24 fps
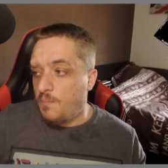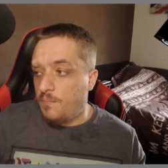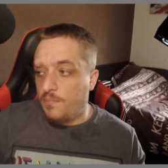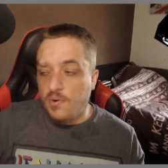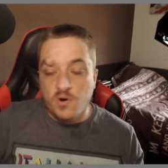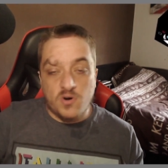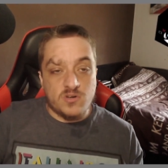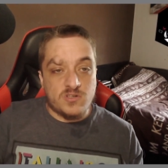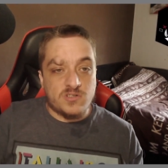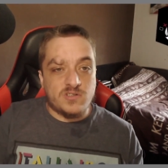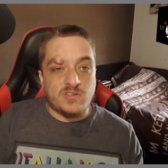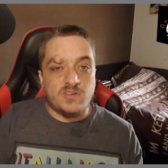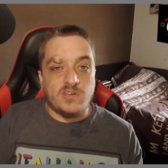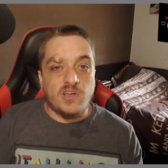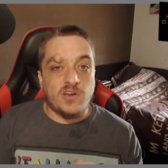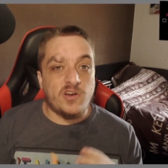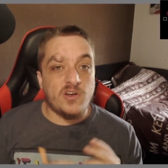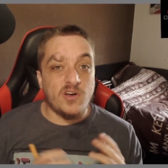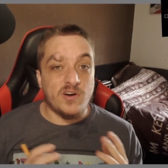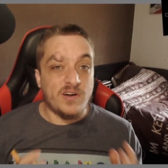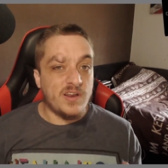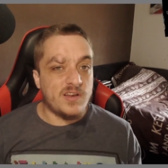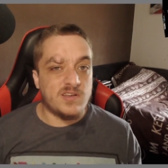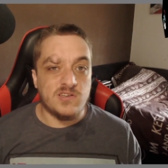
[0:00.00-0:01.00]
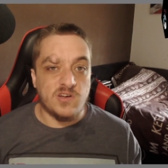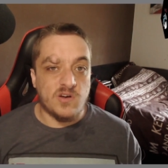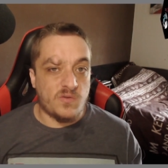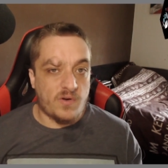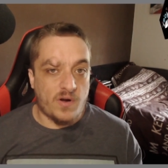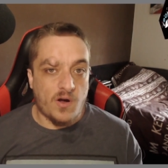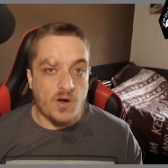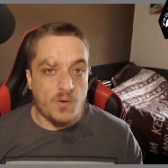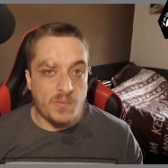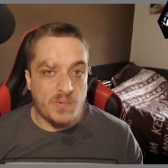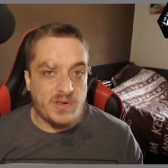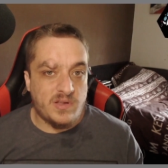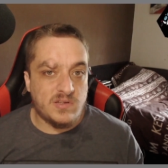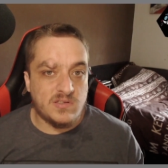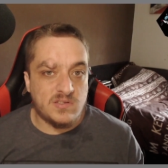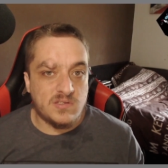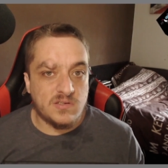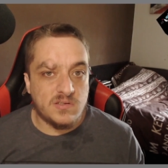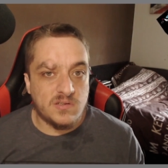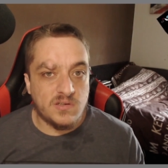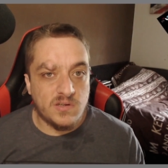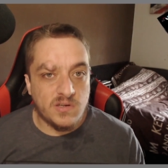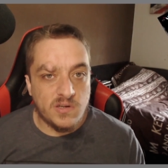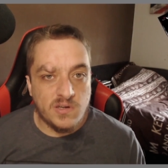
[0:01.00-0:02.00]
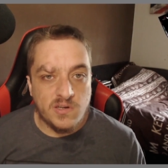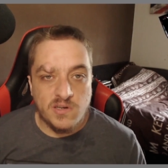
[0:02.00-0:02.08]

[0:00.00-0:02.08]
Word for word: But you don't need to know what it all means.